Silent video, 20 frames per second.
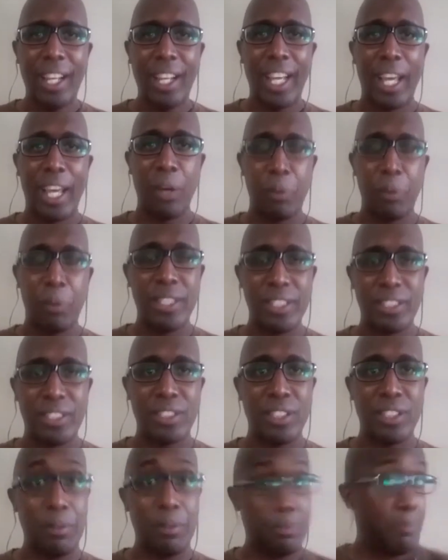And we
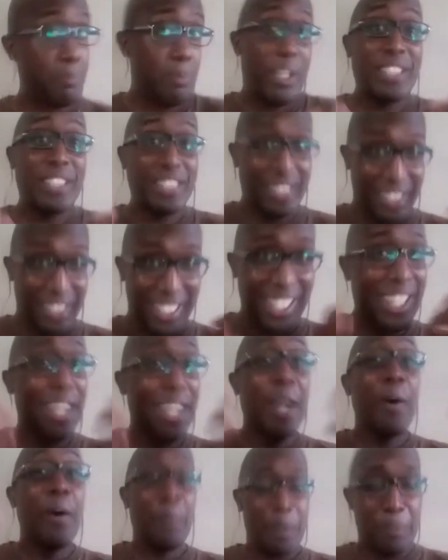just
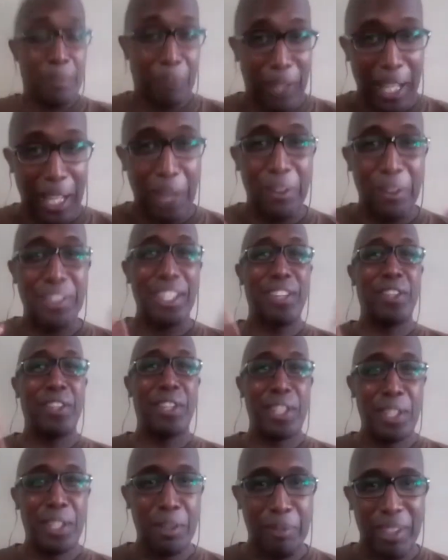we play with other
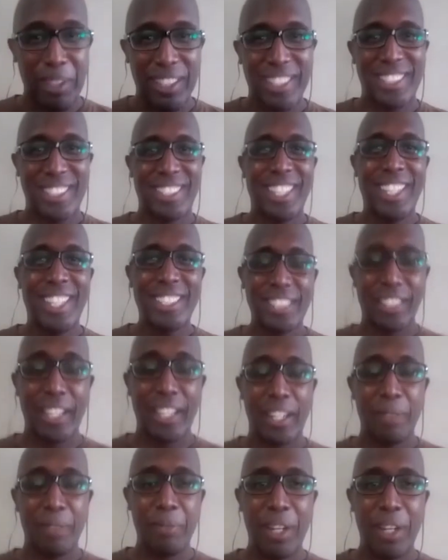humans to
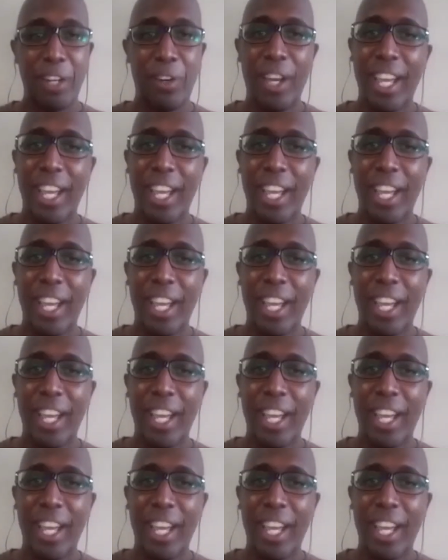let them know,